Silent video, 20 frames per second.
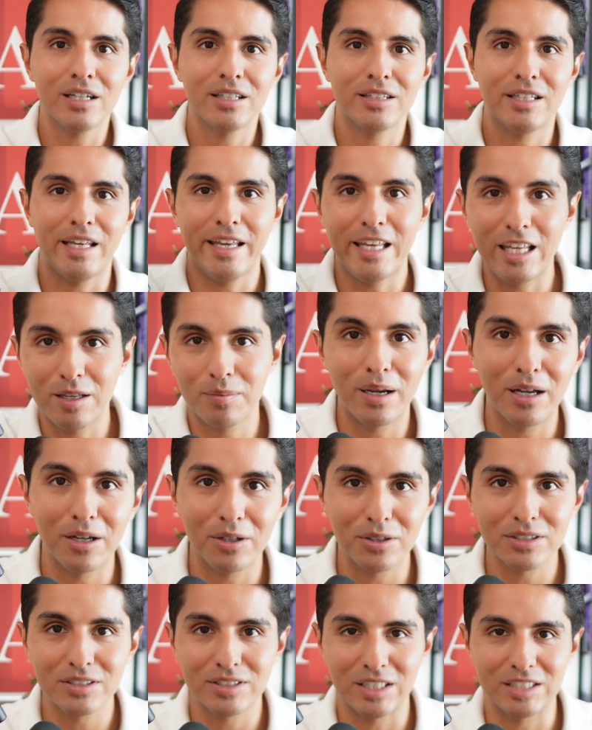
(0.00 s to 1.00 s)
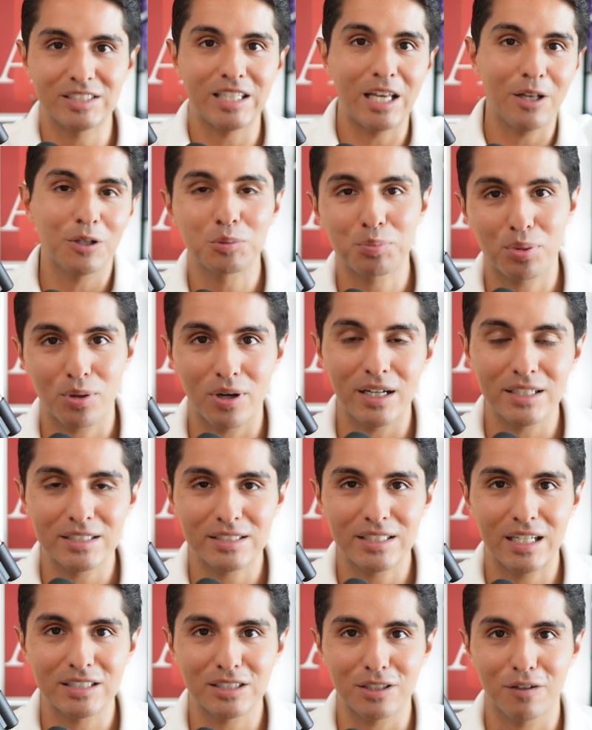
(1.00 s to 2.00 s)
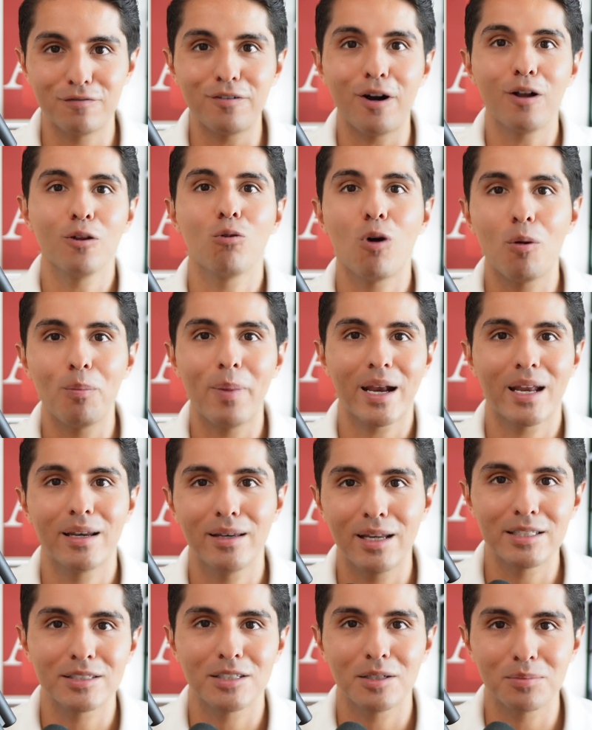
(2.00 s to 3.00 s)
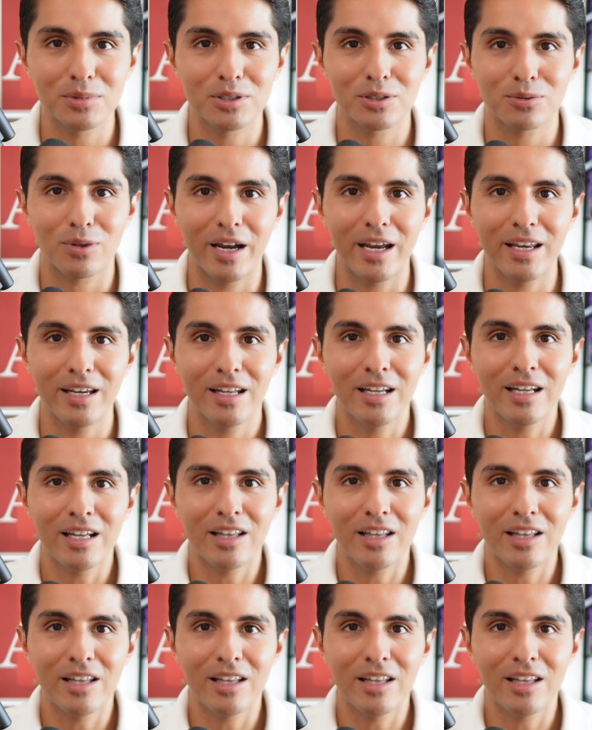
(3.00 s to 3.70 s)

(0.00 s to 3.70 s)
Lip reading: the emails, the sales process, the follow-up mechanisms, right?